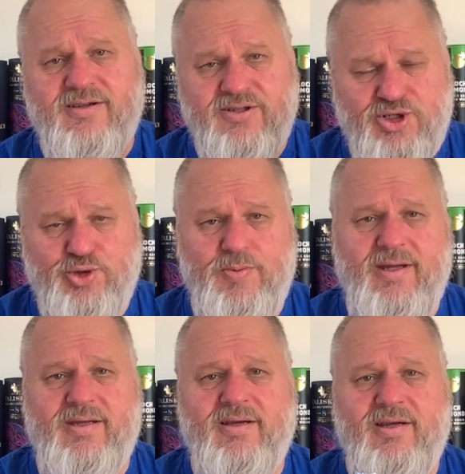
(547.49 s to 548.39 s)

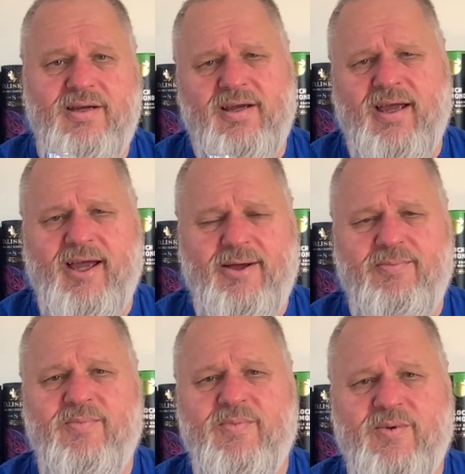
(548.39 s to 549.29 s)
sweet
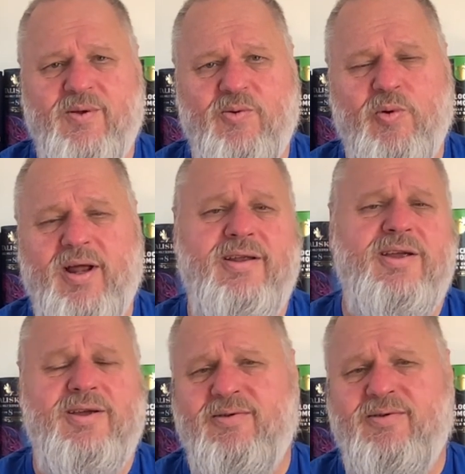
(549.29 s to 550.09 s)
one.